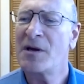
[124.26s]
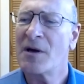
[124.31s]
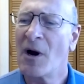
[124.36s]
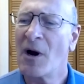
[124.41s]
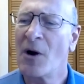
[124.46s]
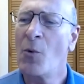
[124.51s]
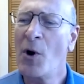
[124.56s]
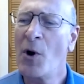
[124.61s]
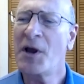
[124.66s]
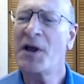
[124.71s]

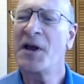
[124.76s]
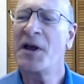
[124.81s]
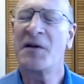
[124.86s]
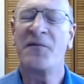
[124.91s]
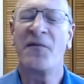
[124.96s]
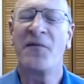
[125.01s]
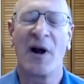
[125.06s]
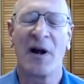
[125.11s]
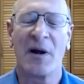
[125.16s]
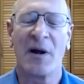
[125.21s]
working
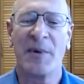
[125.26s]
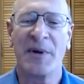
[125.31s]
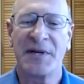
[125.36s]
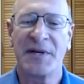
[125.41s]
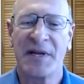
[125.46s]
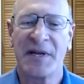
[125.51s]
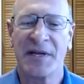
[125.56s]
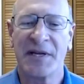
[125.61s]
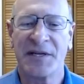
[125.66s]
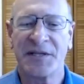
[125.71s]
environment
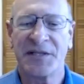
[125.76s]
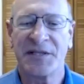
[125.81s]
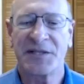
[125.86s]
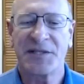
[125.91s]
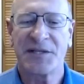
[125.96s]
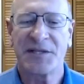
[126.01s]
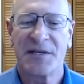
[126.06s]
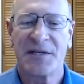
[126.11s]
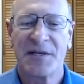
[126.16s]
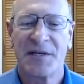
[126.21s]
is
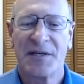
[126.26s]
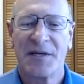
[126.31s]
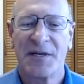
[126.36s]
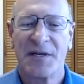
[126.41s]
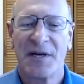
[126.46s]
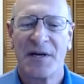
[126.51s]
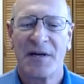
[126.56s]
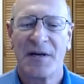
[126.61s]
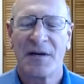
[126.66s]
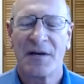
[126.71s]

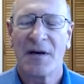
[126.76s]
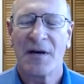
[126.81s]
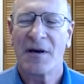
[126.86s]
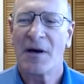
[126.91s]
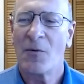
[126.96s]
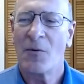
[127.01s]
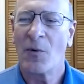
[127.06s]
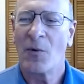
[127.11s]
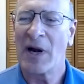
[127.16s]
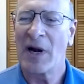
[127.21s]

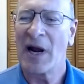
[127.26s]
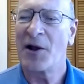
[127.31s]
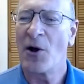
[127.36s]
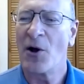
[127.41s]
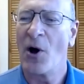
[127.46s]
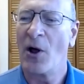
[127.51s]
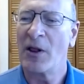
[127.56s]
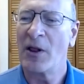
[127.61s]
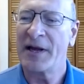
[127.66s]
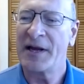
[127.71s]
what I
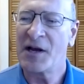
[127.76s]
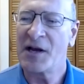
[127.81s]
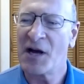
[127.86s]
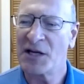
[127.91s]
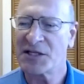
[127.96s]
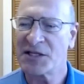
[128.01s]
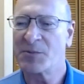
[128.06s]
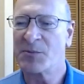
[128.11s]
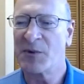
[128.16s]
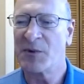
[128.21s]
call a
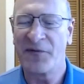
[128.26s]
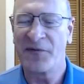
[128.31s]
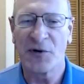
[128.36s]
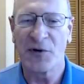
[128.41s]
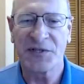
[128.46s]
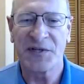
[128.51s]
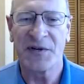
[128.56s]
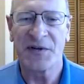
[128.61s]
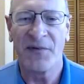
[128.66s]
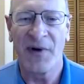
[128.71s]

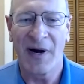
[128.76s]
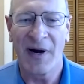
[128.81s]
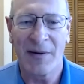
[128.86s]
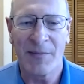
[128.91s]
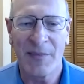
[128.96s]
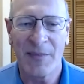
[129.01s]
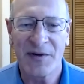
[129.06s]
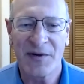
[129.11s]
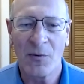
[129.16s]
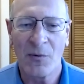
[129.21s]
customer-first
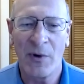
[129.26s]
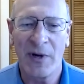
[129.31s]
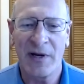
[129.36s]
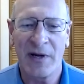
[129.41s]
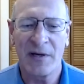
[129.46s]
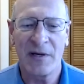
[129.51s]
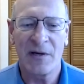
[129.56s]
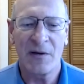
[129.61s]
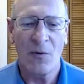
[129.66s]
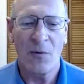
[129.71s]
environment.
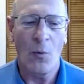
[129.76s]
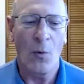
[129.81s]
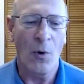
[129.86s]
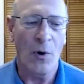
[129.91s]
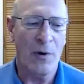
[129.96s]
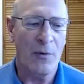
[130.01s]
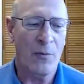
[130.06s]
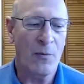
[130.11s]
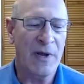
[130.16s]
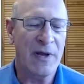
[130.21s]
We
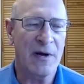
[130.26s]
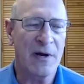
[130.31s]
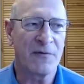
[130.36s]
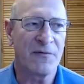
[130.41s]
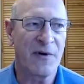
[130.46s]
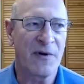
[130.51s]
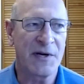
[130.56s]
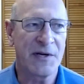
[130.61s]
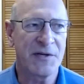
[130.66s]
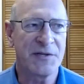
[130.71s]
are
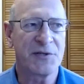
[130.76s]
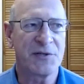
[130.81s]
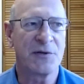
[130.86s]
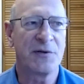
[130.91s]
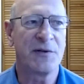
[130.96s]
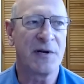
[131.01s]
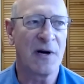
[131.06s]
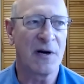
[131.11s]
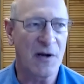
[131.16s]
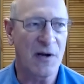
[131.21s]
very concerned
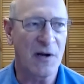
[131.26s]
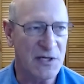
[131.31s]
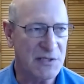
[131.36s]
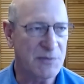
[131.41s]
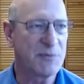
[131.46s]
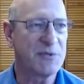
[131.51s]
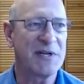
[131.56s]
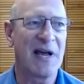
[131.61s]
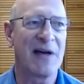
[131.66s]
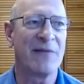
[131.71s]
that our
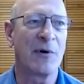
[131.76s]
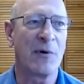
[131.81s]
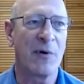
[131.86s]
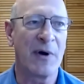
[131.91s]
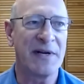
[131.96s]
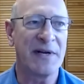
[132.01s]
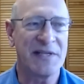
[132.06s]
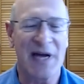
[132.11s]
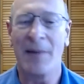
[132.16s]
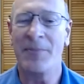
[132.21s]
customers have a
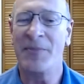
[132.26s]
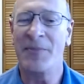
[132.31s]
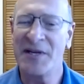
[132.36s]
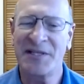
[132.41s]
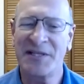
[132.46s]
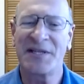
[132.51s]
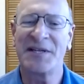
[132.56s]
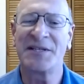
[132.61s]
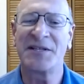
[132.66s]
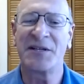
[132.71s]
great time.
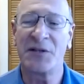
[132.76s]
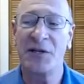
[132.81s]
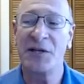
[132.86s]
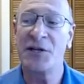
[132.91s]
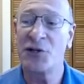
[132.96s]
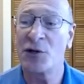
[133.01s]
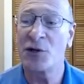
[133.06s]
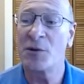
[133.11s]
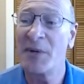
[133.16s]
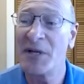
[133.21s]
This is a
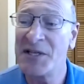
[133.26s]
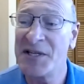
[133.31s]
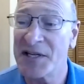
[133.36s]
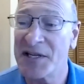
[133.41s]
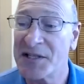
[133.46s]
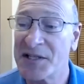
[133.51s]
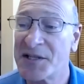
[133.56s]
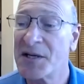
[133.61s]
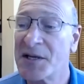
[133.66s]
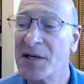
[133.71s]
leisure
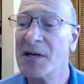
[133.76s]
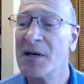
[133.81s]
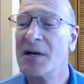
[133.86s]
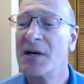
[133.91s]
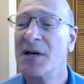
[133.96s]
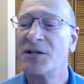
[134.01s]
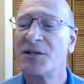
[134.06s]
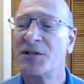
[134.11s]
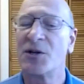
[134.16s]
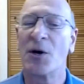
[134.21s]
business,
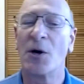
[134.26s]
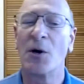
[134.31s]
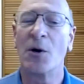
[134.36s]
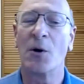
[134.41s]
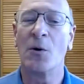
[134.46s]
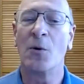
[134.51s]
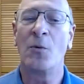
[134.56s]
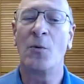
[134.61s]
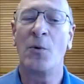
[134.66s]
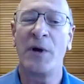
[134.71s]

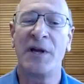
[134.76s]
so